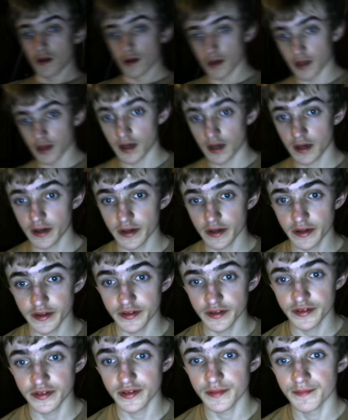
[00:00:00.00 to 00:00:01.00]

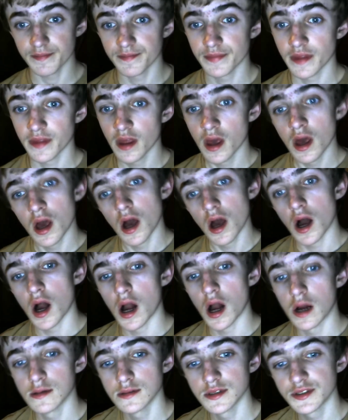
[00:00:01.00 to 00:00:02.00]
guys.
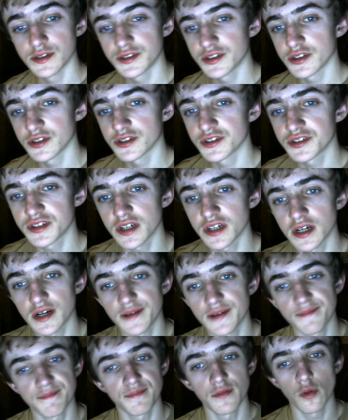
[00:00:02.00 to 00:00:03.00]
I was just
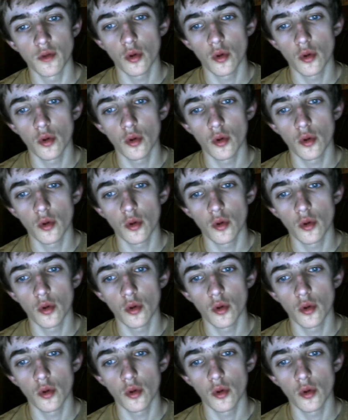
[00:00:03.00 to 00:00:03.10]
um,